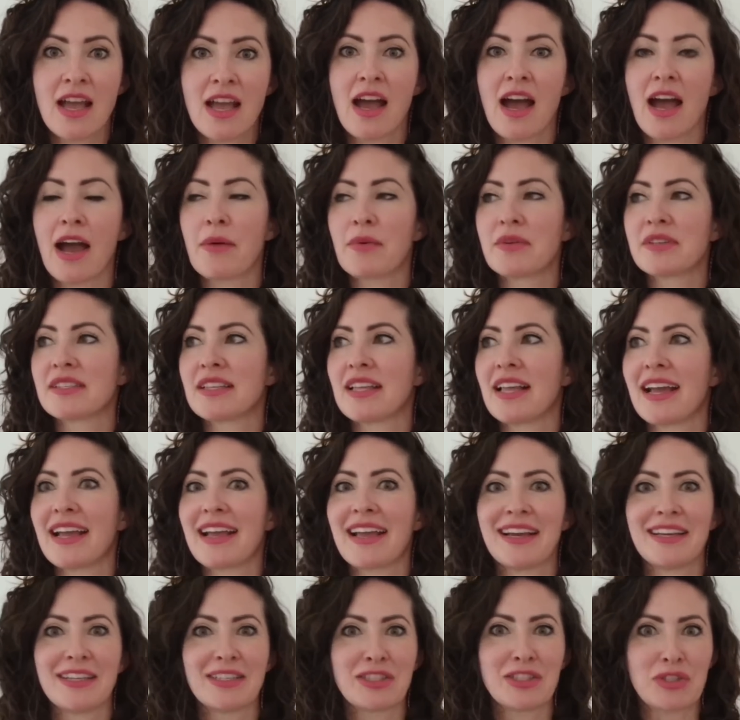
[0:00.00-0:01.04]
I was like,
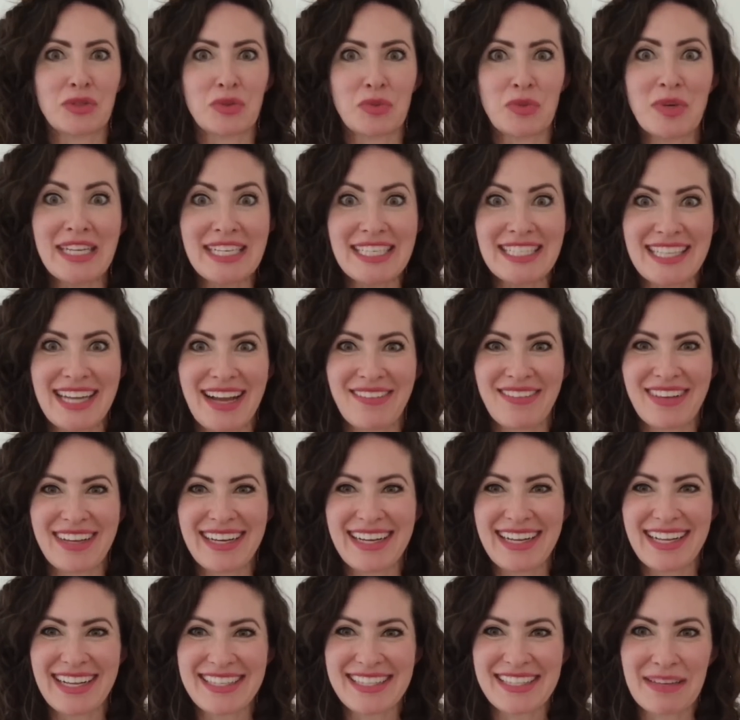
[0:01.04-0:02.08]
sweet, I'm going
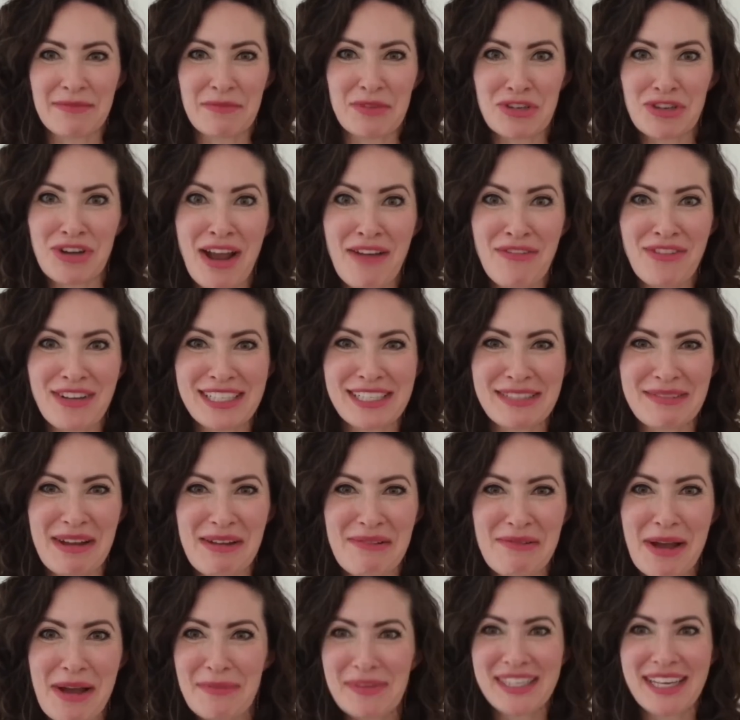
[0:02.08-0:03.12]
to get some traffic to my
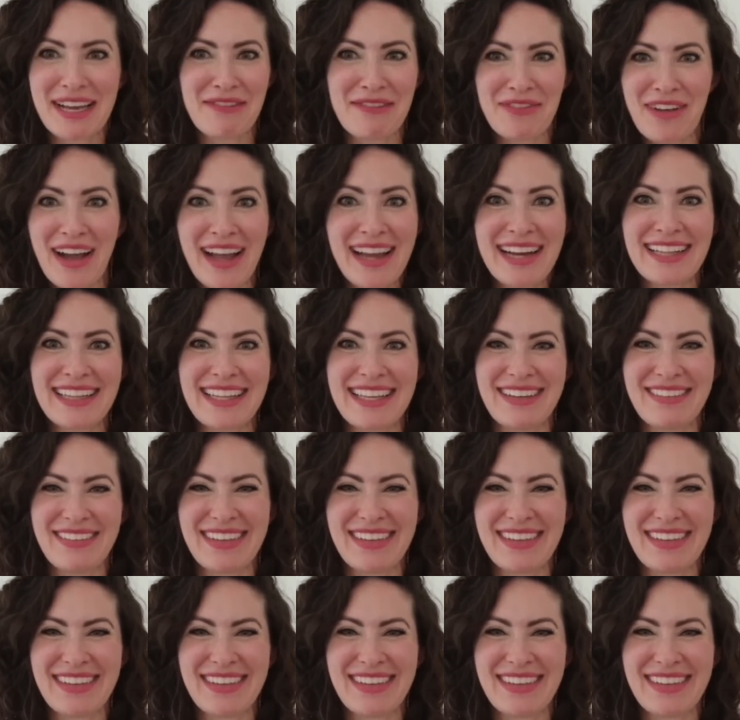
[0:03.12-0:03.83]
website finally,